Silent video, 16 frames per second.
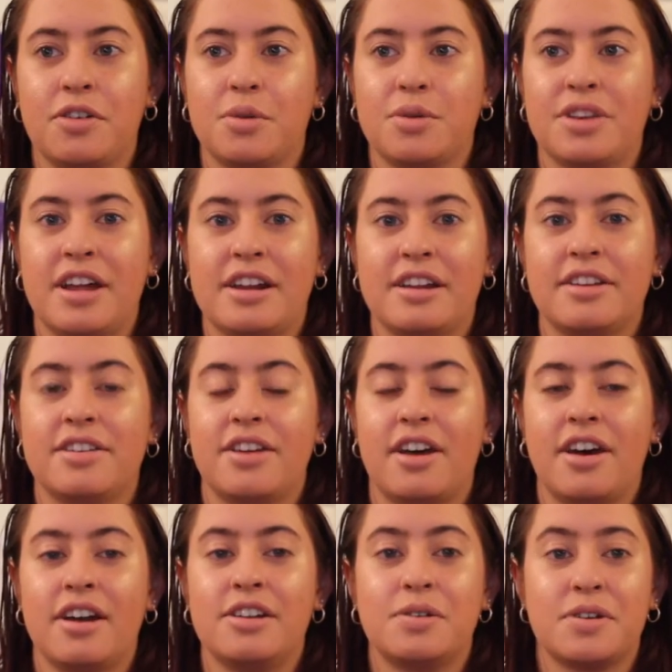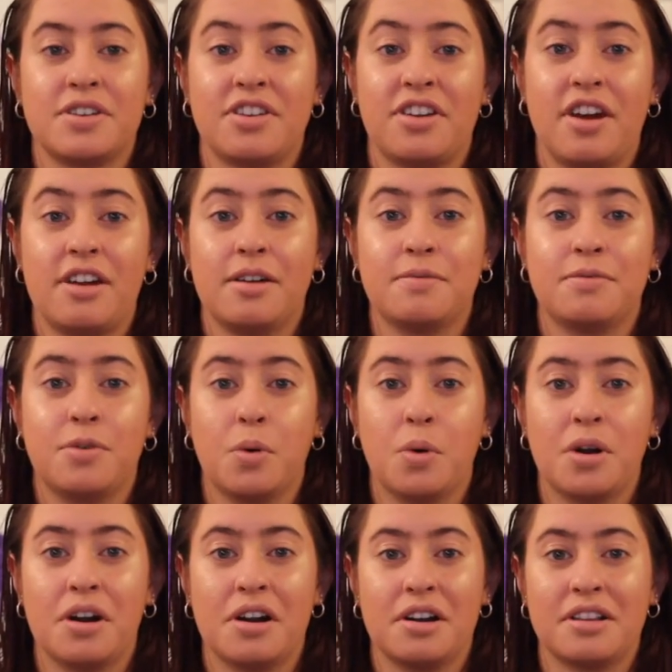know what that is, you can sign up
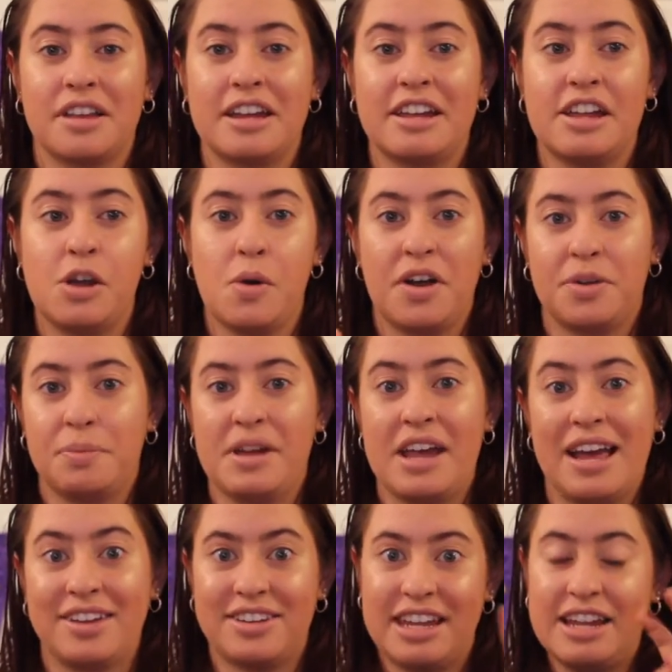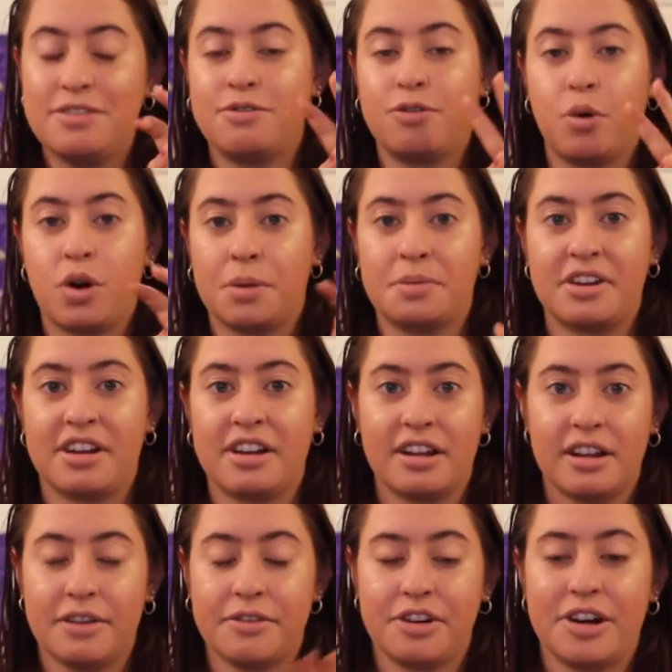for, USPS informed
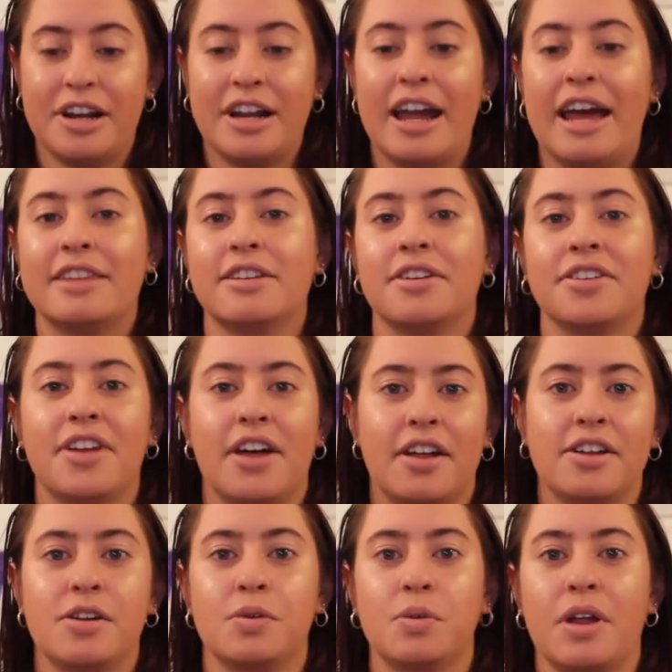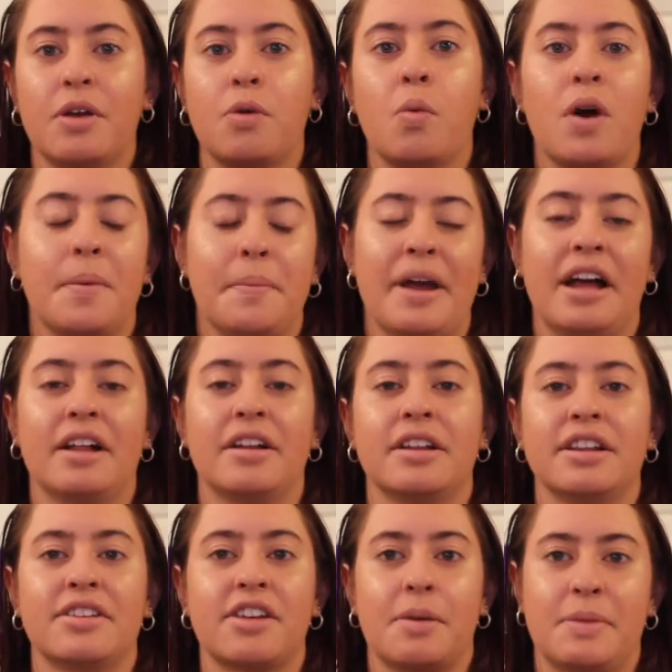delivery, and they'll tell you, what mail
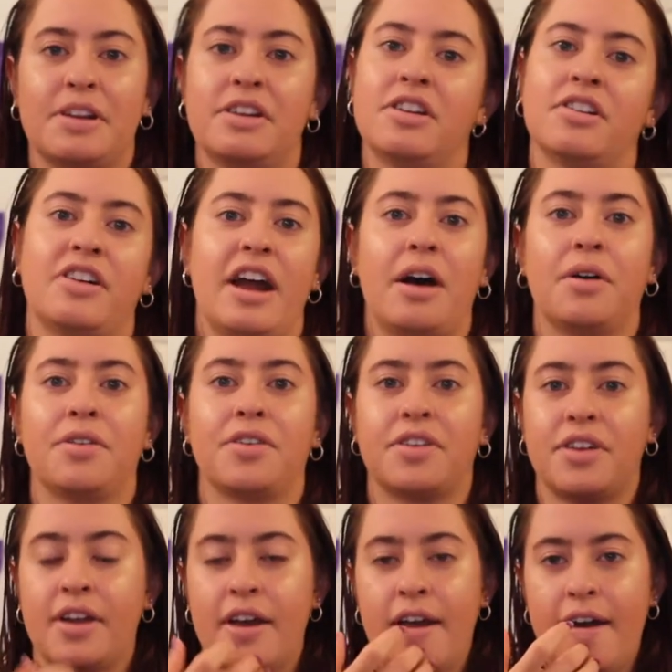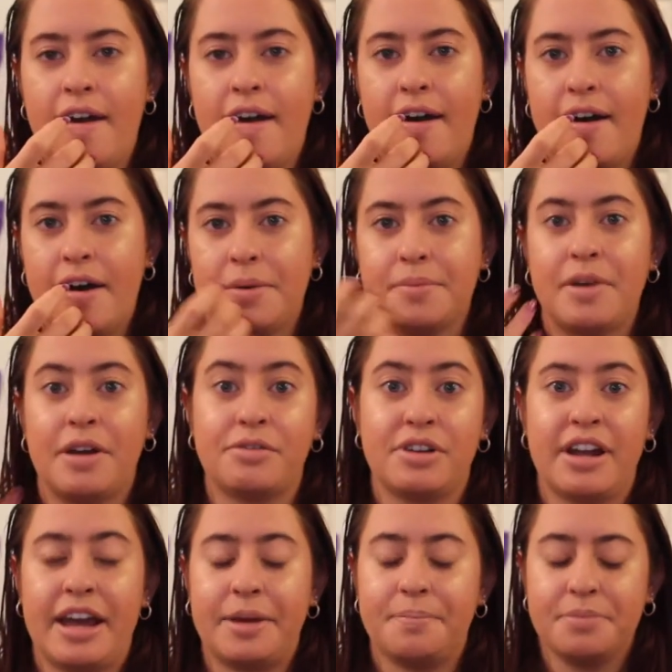is coming to your house every
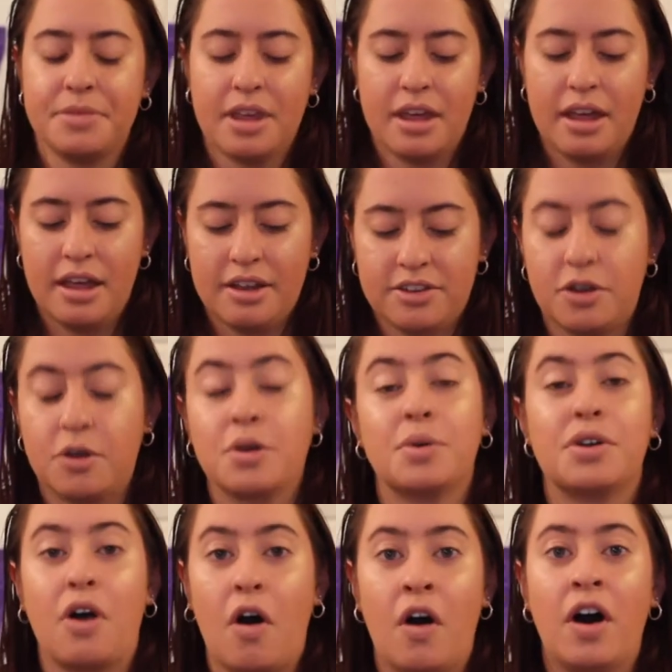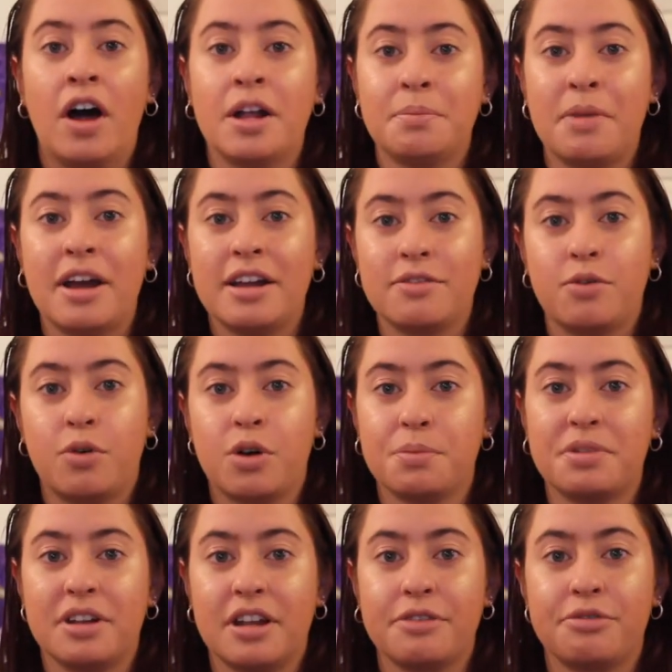day. So it was on my informed
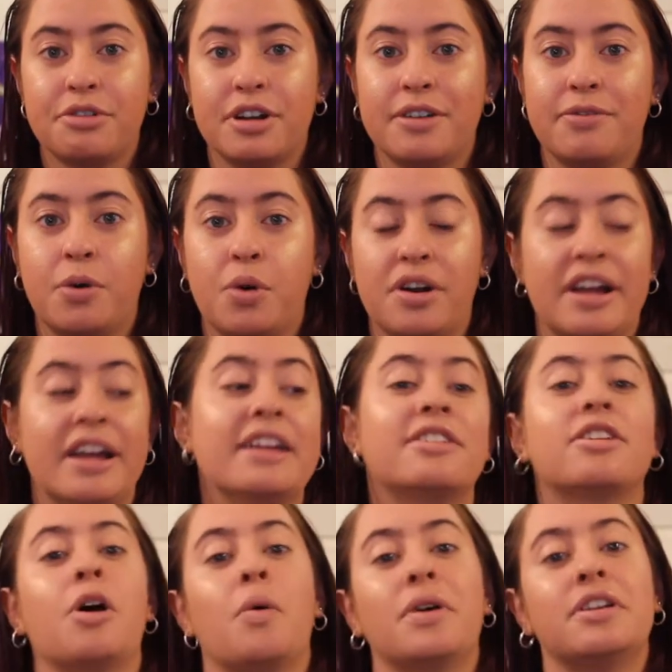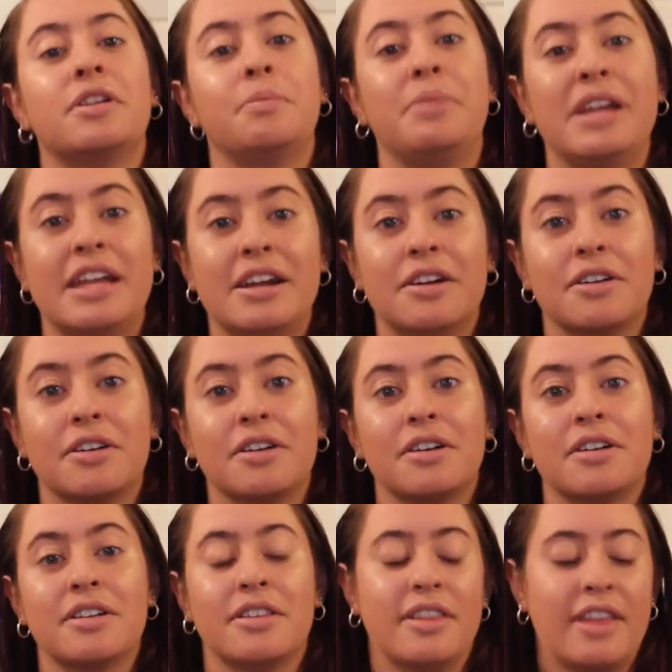delivery for it's going to be here
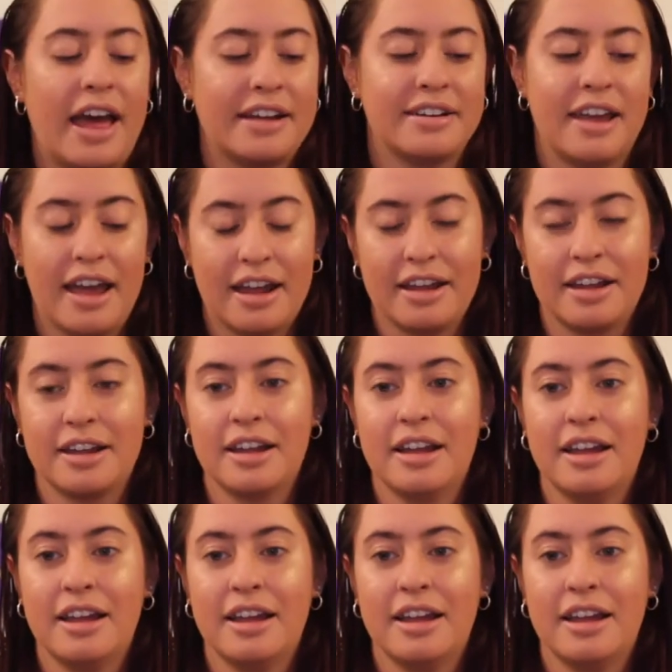that day.